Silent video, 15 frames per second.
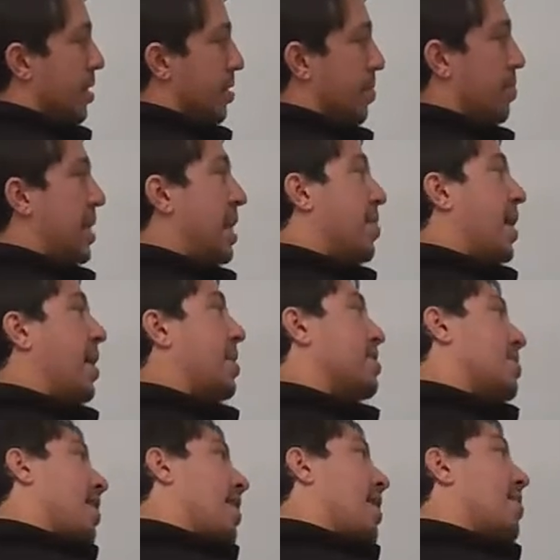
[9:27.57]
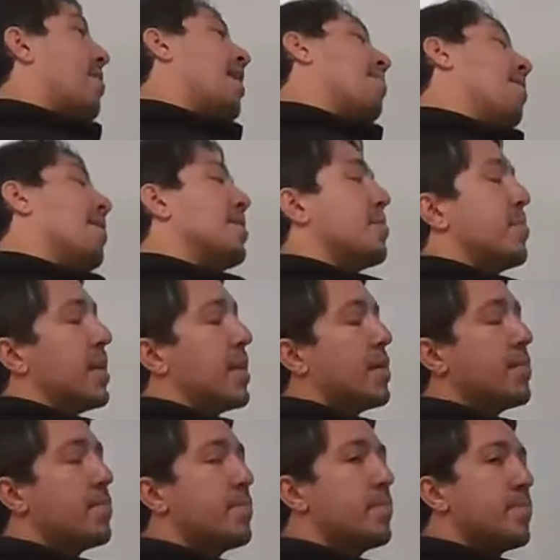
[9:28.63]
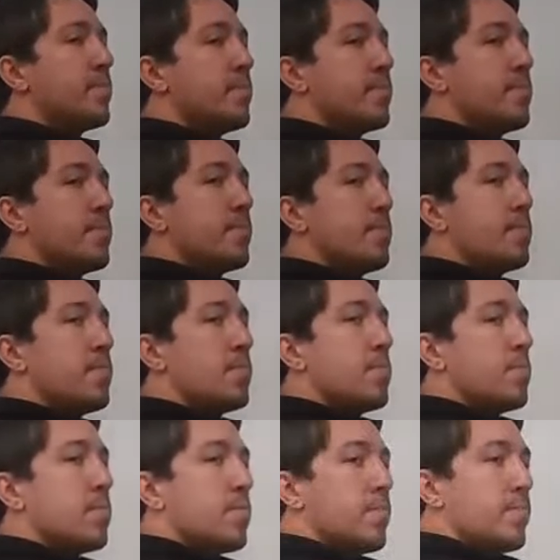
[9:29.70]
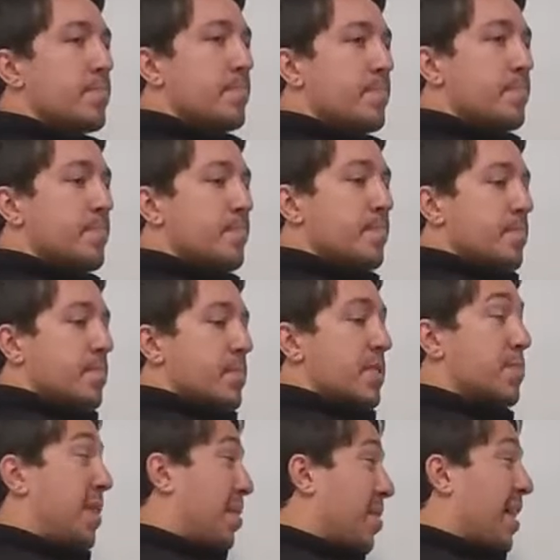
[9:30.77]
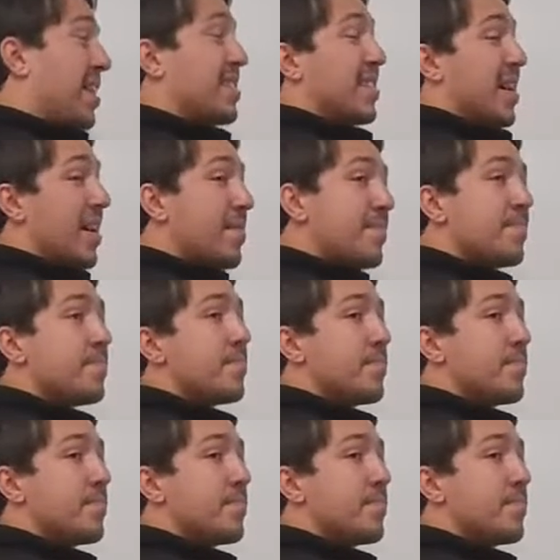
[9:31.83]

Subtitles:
Is it B minus A or A minus B? It's B minus A.